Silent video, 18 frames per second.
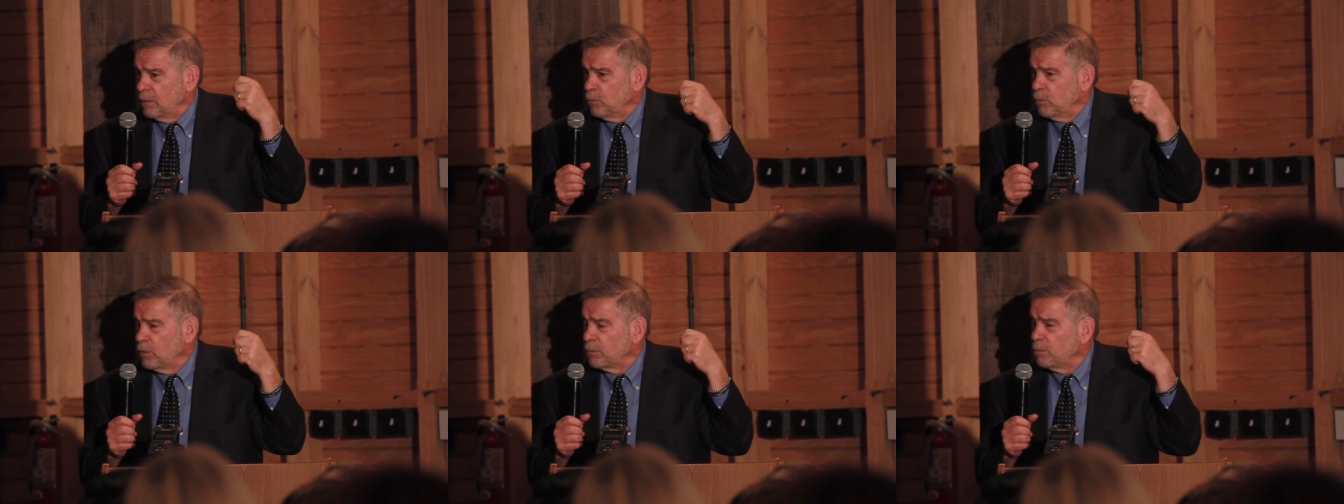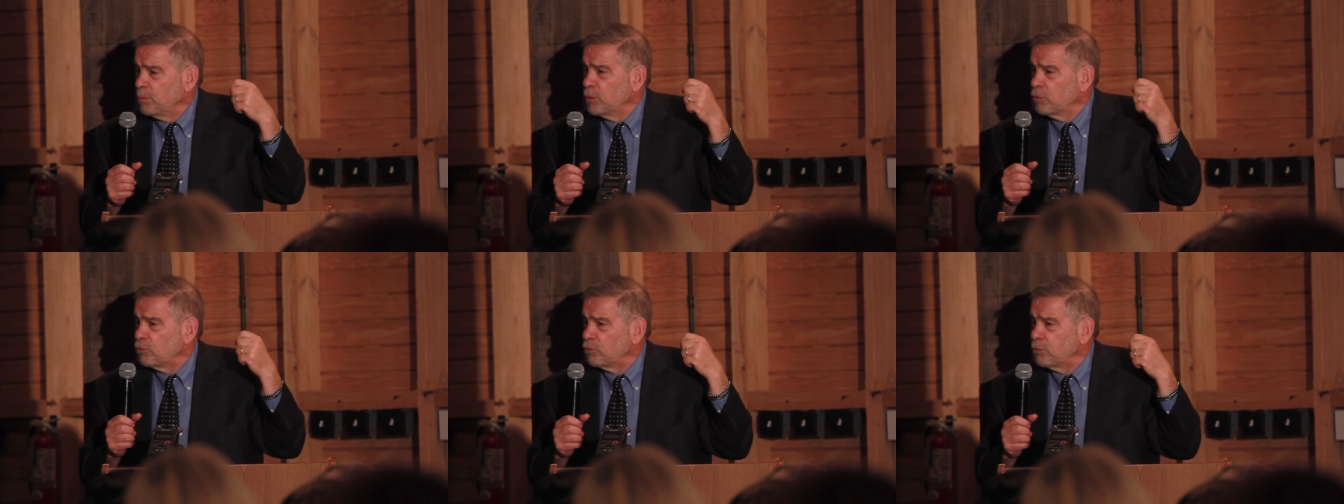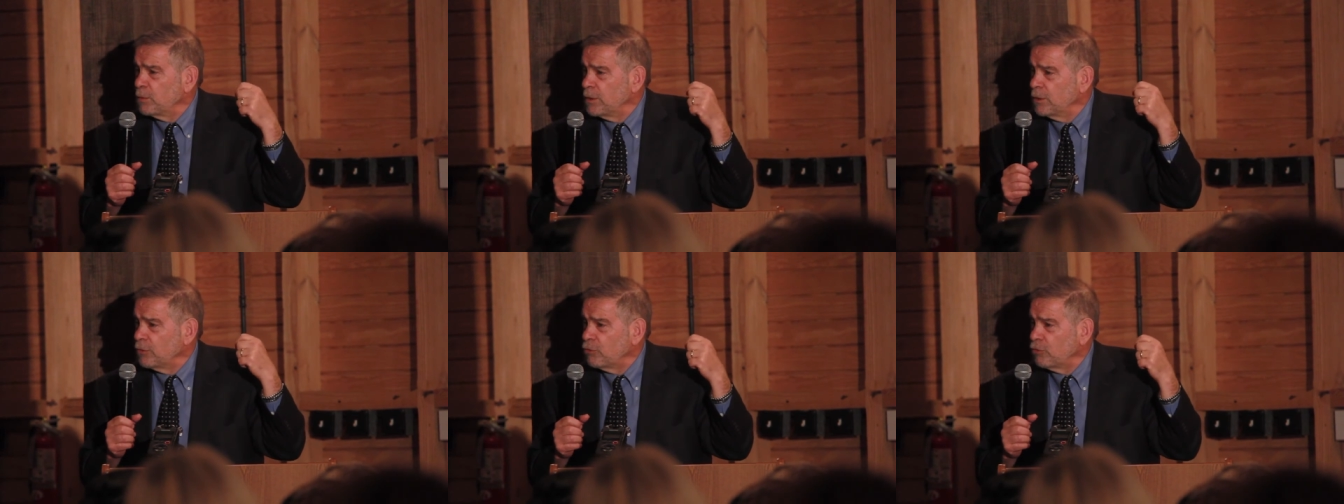with
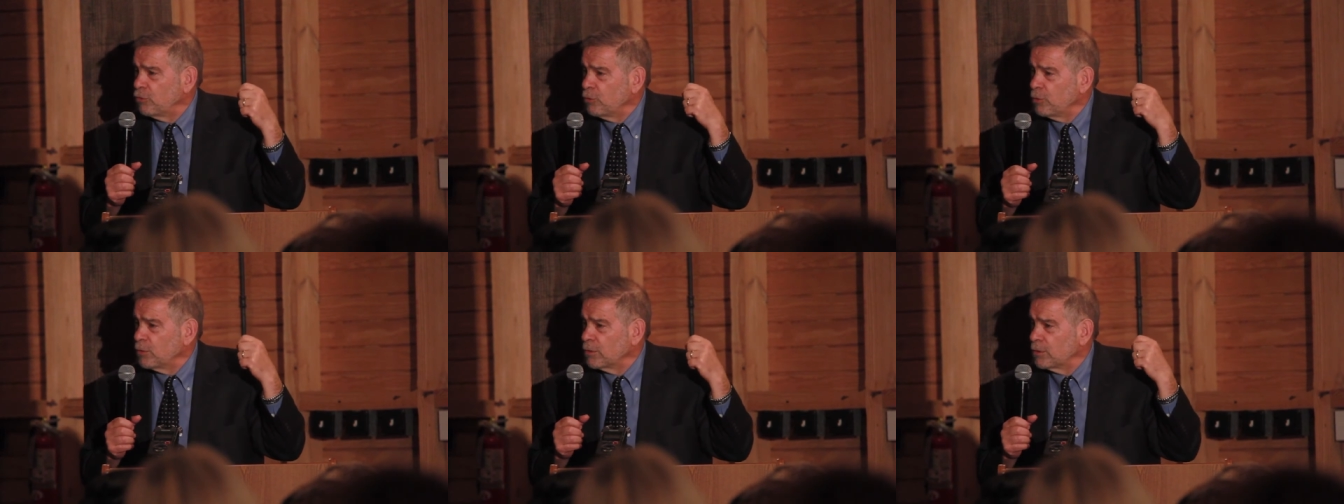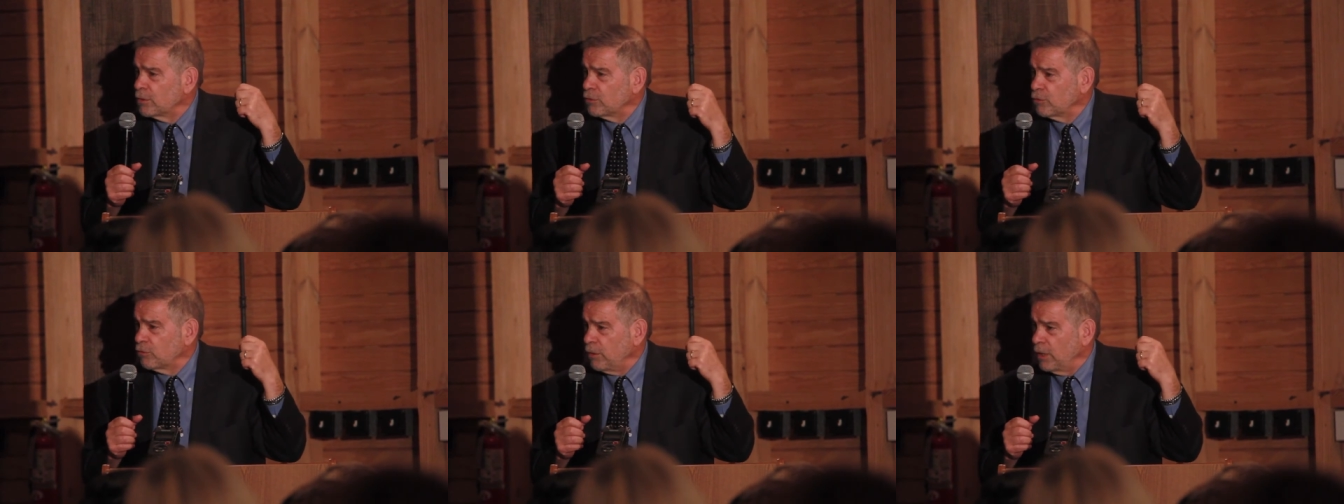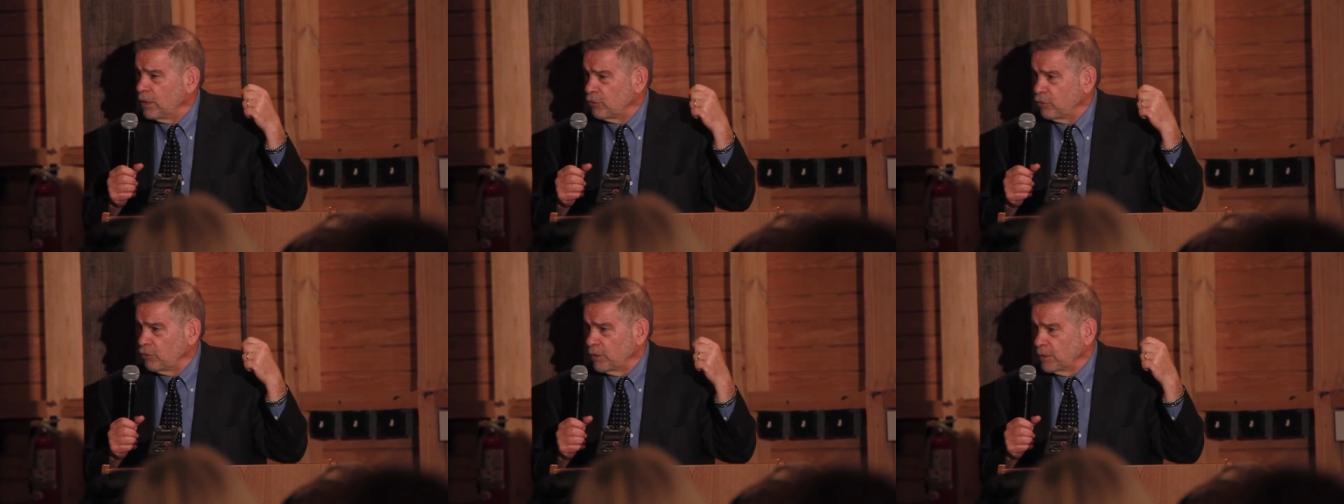mutually assured
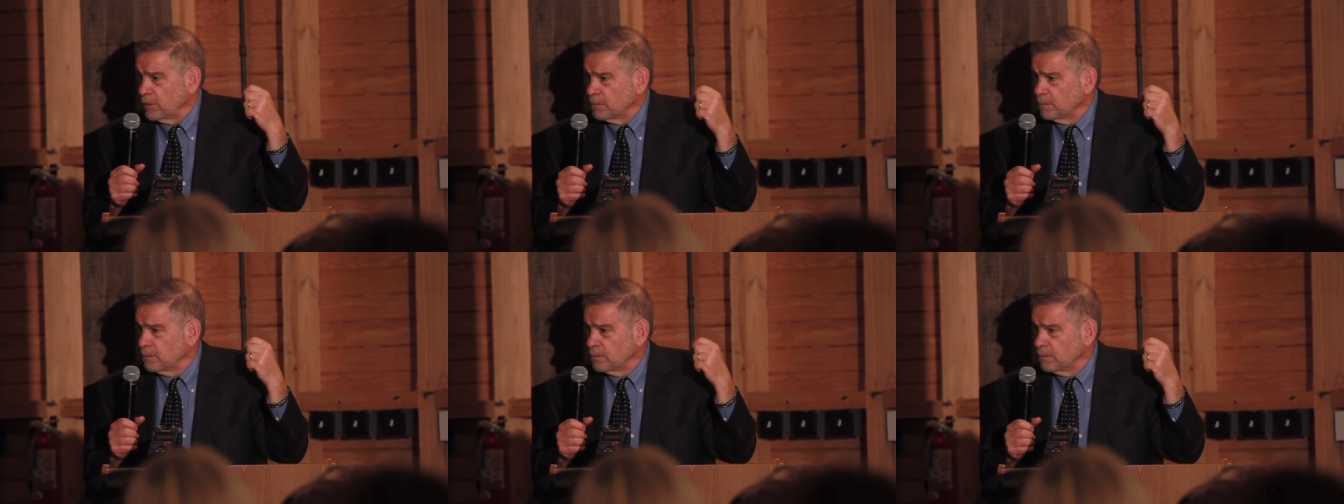destruction,